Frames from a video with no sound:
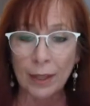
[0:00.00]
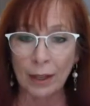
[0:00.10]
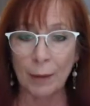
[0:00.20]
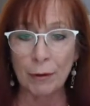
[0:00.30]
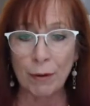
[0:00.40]

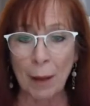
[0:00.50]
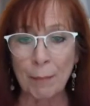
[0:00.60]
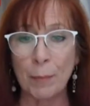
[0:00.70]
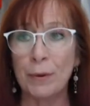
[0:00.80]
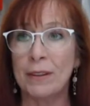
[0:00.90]
I'm going to wrap
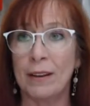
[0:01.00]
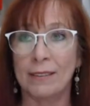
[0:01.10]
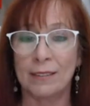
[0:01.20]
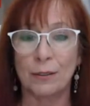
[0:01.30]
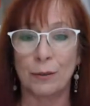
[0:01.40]
up with
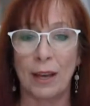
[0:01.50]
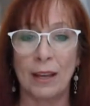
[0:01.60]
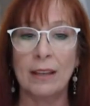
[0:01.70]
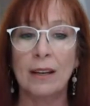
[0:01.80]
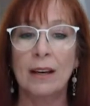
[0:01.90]
this,
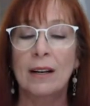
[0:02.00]
okay?